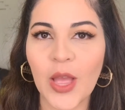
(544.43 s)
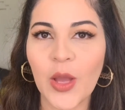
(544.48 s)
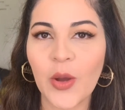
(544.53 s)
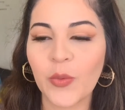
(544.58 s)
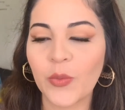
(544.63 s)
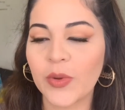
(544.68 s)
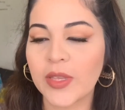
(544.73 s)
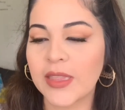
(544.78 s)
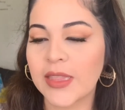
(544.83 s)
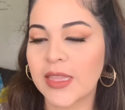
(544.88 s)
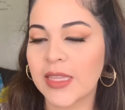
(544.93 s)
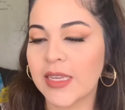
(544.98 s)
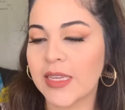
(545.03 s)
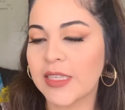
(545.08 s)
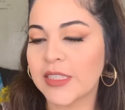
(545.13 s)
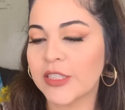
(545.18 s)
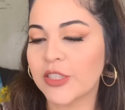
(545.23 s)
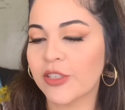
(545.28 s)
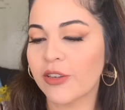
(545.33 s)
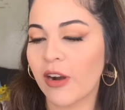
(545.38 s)
with
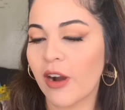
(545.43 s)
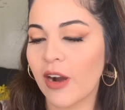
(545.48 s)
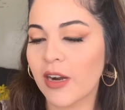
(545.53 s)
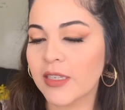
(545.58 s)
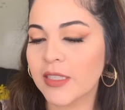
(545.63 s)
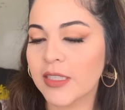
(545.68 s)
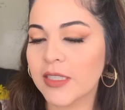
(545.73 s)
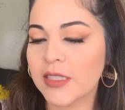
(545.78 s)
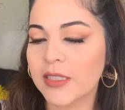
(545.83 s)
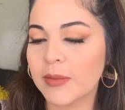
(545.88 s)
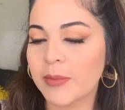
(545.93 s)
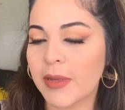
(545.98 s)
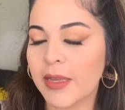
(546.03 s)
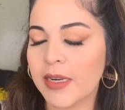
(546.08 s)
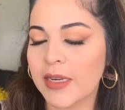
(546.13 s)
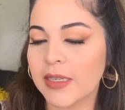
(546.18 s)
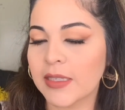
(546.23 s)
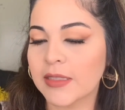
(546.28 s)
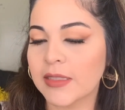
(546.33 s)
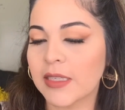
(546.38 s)
the Gerard
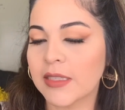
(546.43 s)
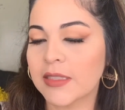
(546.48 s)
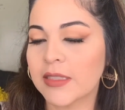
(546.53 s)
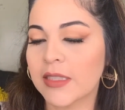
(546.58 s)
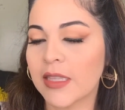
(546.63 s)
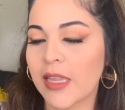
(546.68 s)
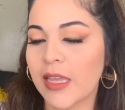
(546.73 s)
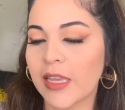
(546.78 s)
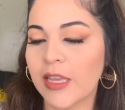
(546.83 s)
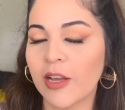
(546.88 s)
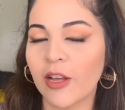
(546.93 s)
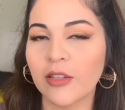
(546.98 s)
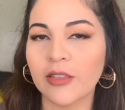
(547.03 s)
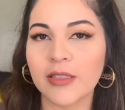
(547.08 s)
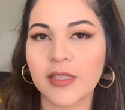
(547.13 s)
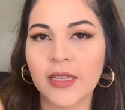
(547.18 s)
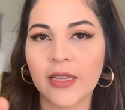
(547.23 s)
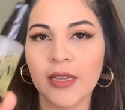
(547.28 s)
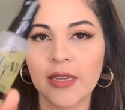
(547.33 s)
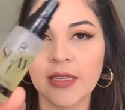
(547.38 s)
Cosmetics Slay All
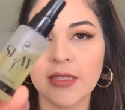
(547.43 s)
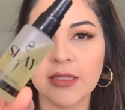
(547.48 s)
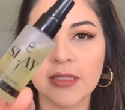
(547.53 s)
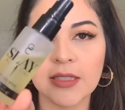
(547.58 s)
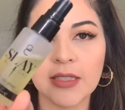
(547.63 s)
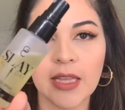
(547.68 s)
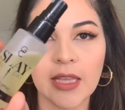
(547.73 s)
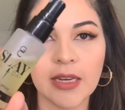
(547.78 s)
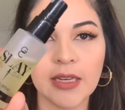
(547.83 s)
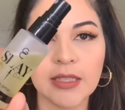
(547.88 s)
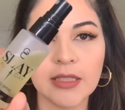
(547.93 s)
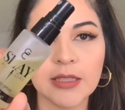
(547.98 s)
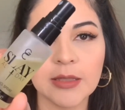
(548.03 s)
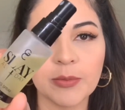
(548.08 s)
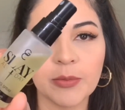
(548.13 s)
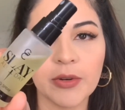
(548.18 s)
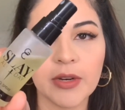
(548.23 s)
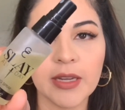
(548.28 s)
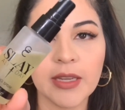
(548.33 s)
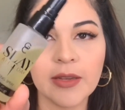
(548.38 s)
Day Setting
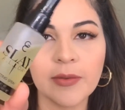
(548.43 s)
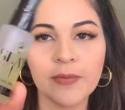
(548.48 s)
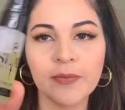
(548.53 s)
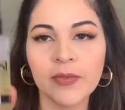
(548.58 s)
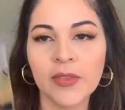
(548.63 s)
Spray,